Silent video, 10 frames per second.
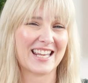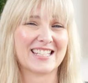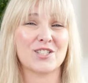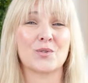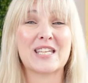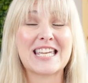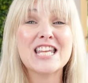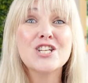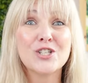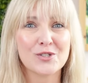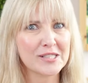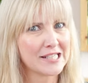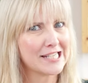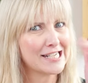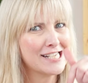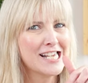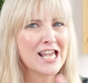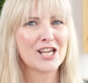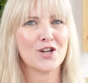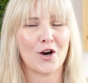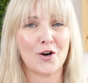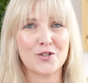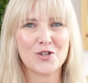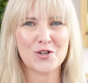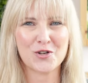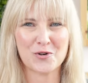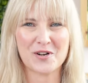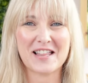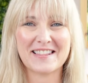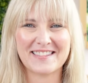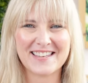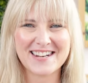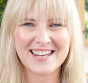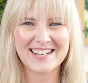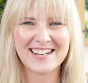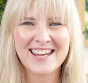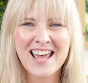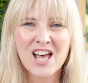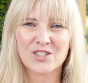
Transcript: it's soaking into your skin and not onto your linen.